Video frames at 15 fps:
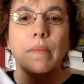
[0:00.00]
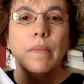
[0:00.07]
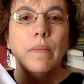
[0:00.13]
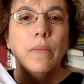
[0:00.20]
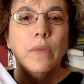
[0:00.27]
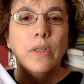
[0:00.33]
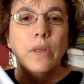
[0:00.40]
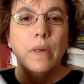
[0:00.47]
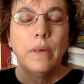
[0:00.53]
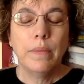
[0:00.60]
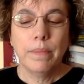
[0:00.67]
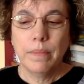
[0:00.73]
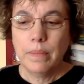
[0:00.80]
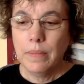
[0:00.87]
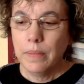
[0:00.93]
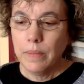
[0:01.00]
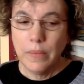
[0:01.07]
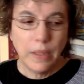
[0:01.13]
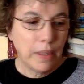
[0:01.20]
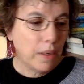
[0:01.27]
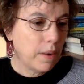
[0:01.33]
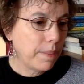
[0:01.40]
which are,
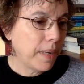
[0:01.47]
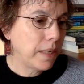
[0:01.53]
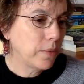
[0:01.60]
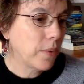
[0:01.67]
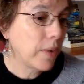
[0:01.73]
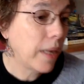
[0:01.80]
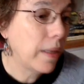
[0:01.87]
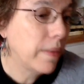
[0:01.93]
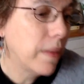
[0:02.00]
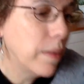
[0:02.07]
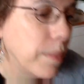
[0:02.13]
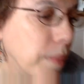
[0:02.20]
here, I might as well get them.